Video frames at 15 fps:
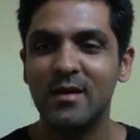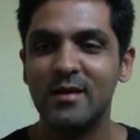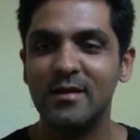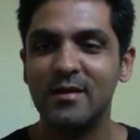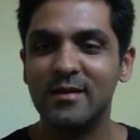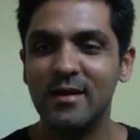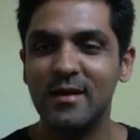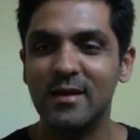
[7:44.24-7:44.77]

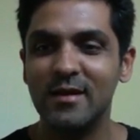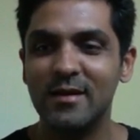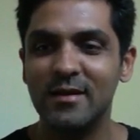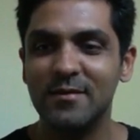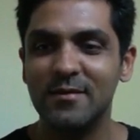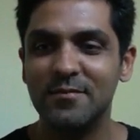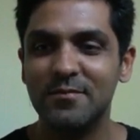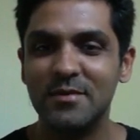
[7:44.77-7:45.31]

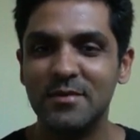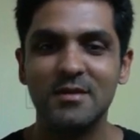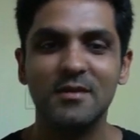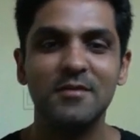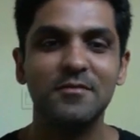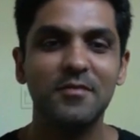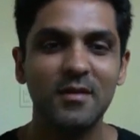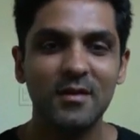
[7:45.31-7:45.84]
the
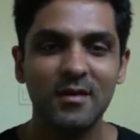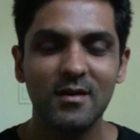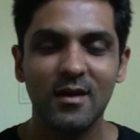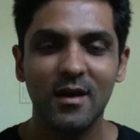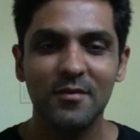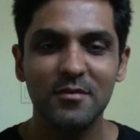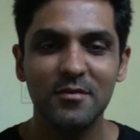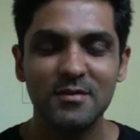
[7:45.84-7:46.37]
preserver,
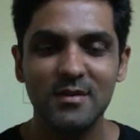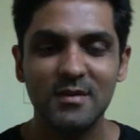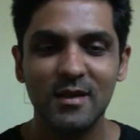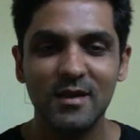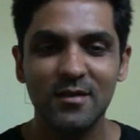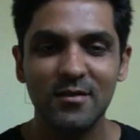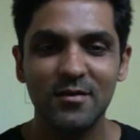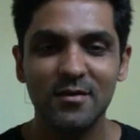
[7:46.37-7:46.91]
I would say,
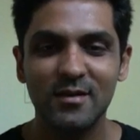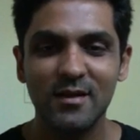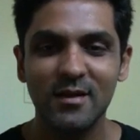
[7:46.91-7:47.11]
or